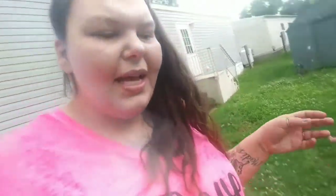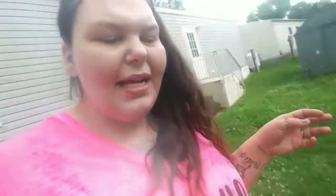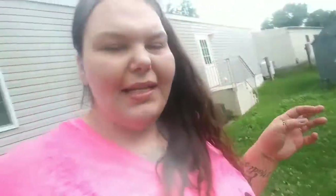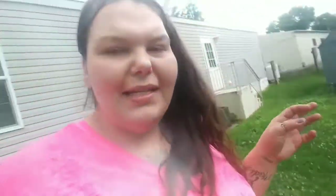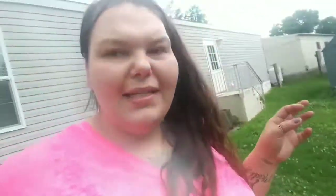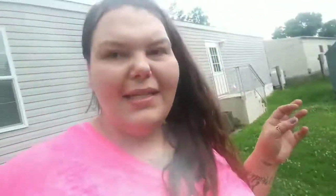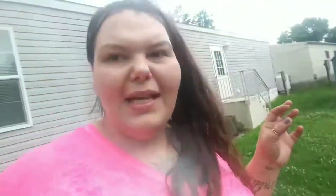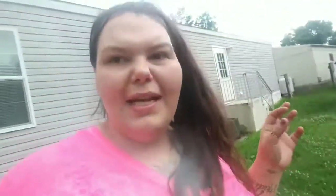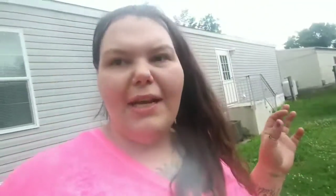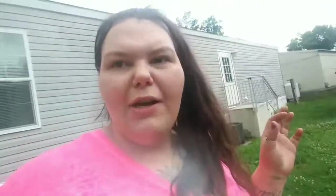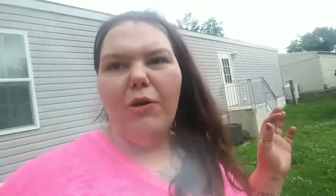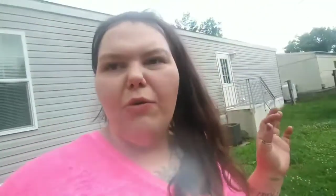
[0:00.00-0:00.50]
has
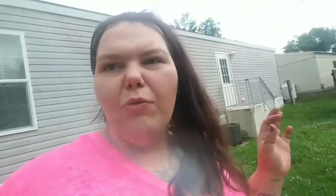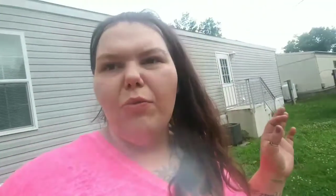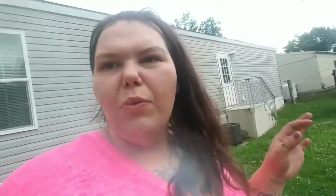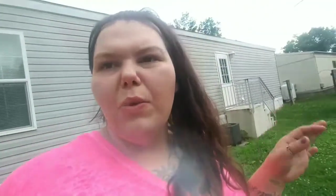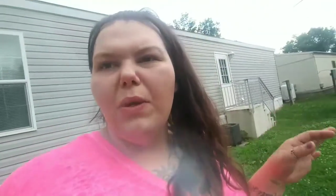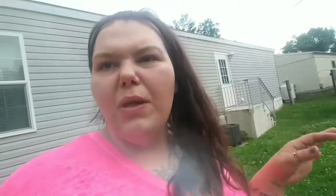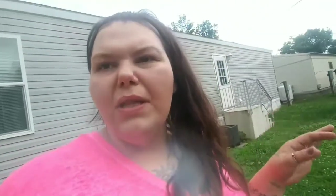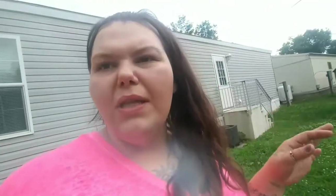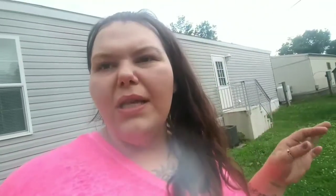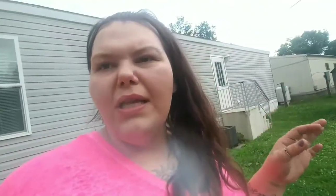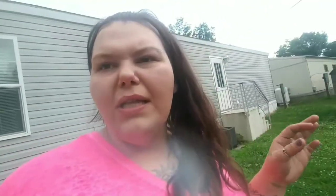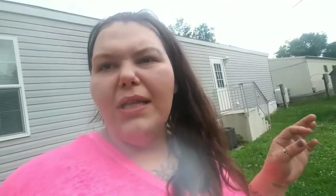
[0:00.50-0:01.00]
like a
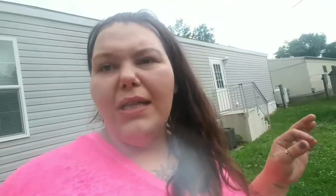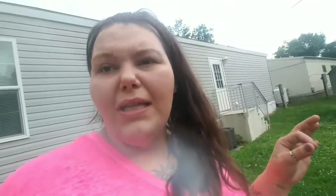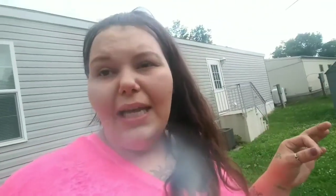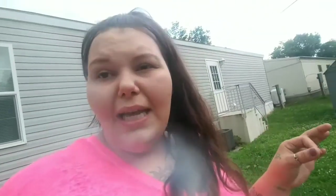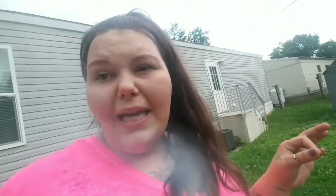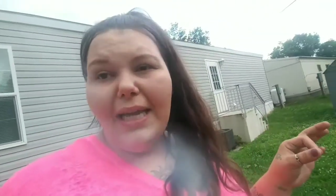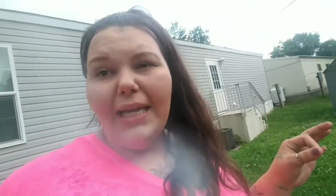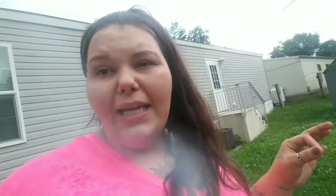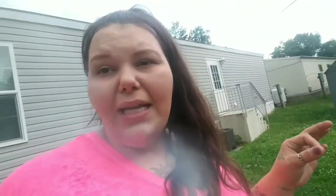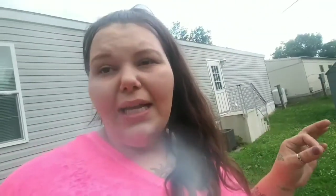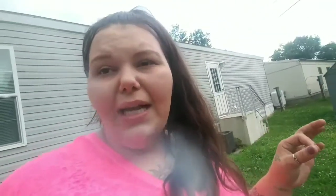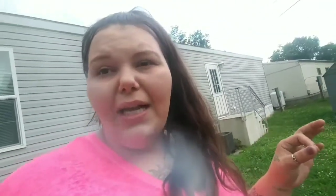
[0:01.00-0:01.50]
really
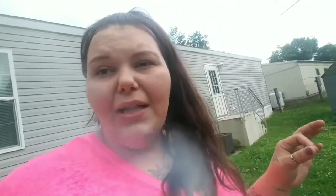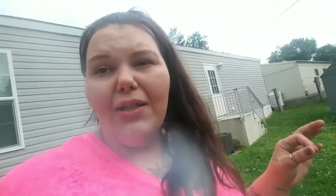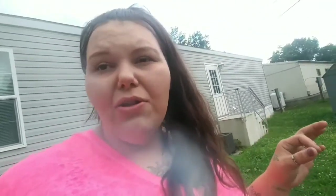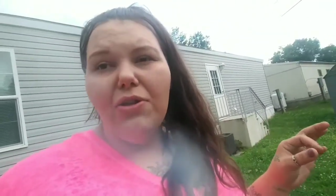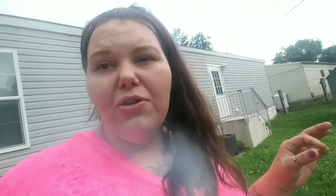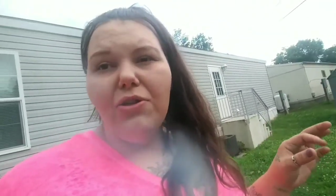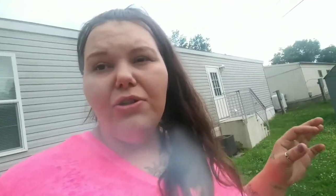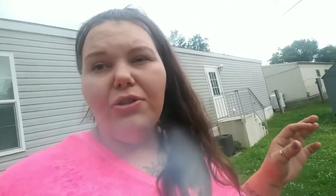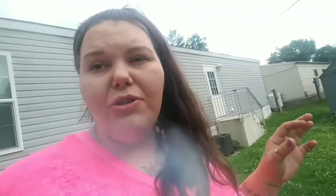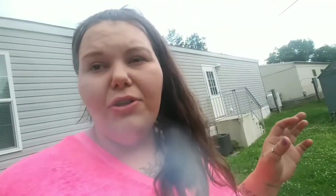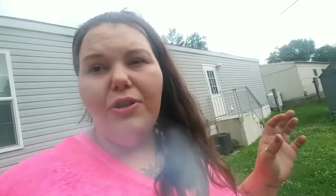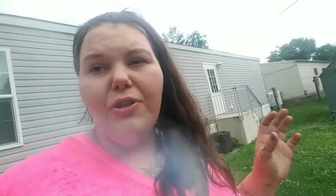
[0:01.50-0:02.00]
light
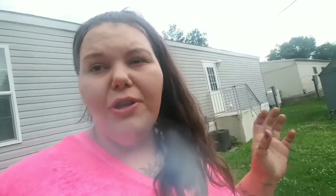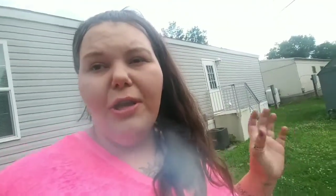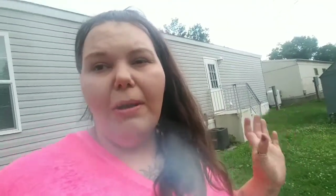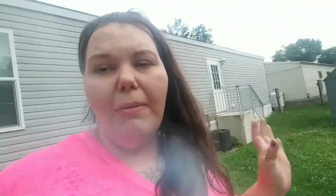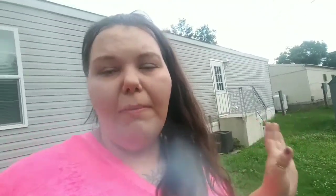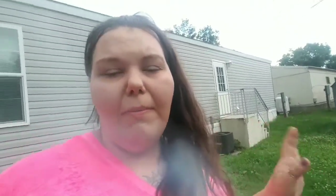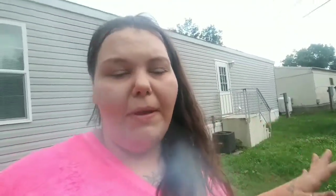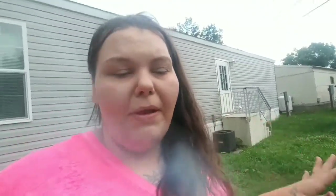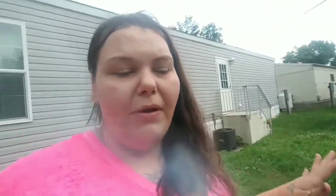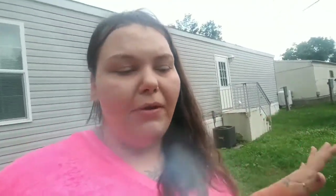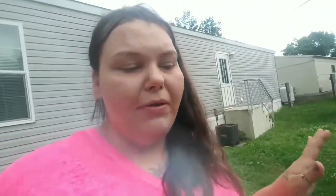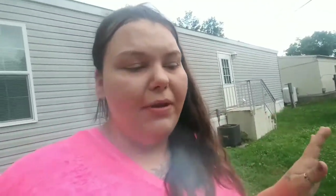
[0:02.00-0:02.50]
color so you can
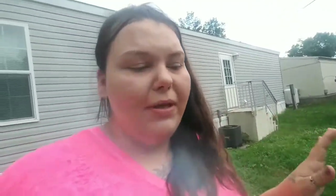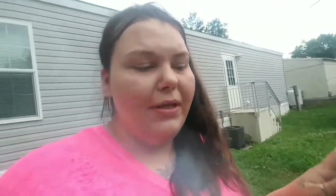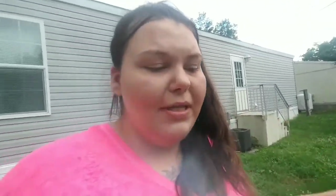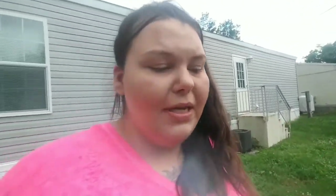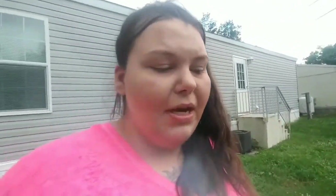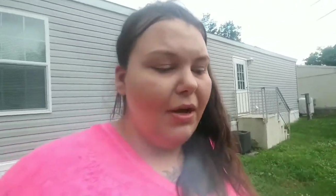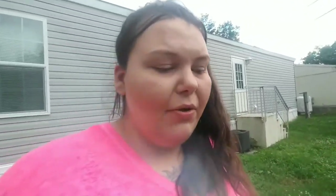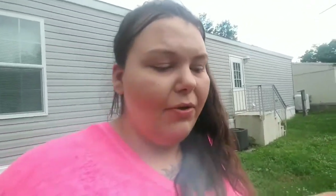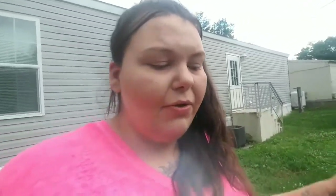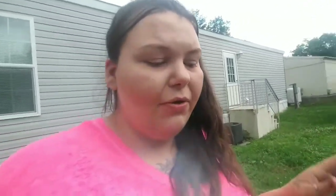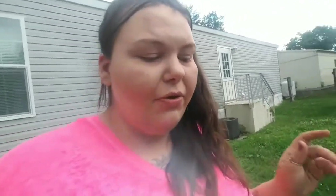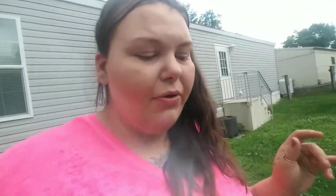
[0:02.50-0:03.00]
barely
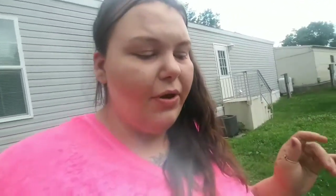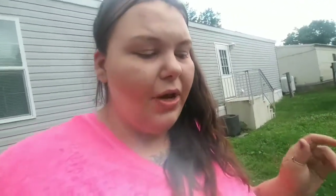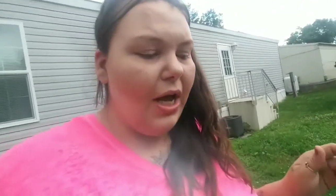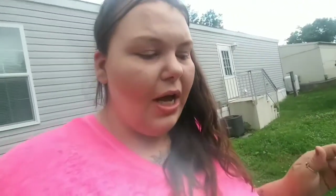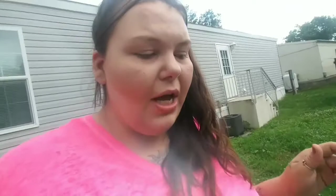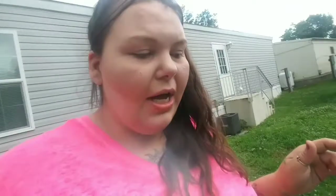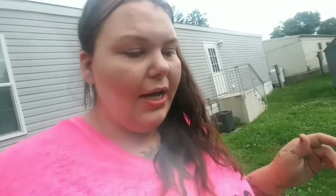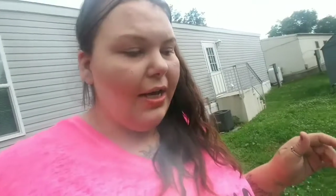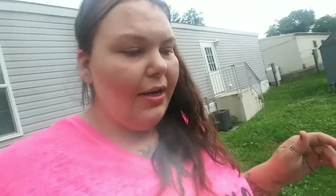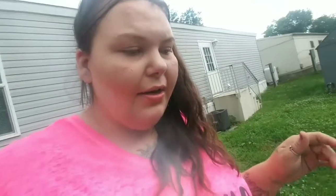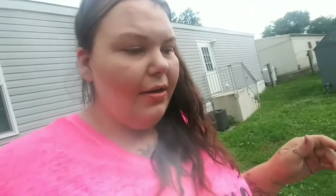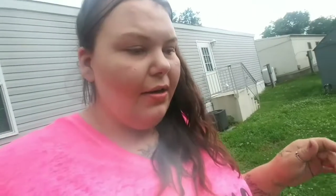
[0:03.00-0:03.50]
tell they're
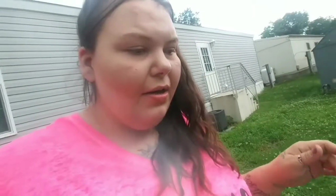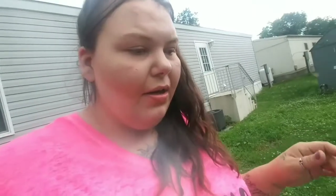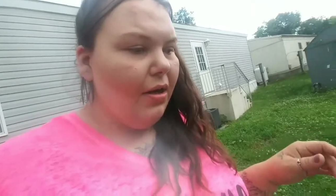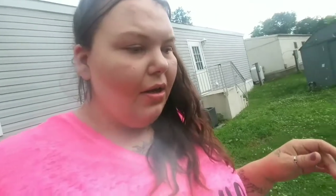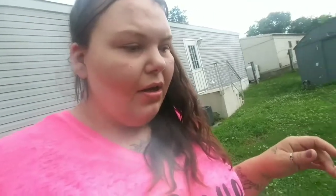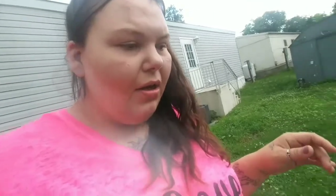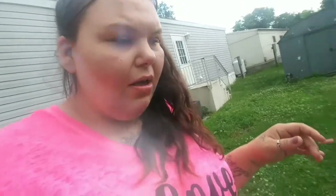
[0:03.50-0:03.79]
done.